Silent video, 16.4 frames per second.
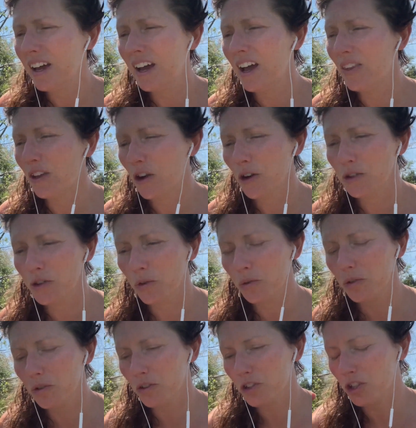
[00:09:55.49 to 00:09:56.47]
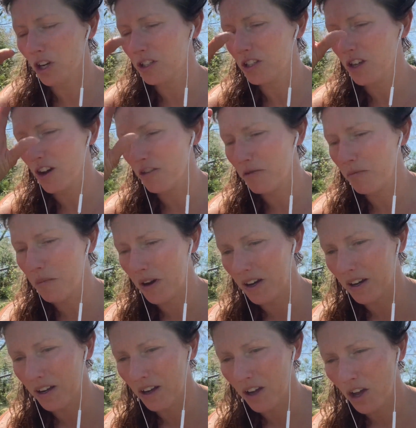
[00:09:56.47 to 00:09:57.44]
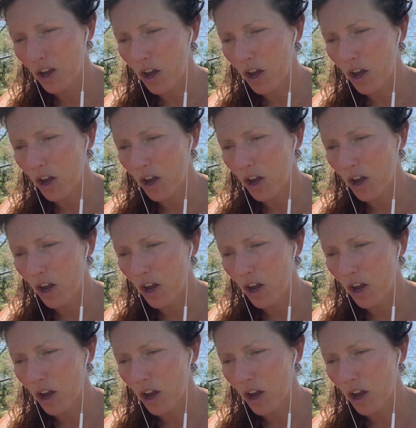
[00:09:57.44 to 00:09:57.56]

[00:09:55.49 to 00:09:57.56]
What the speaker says: and then also shuts off my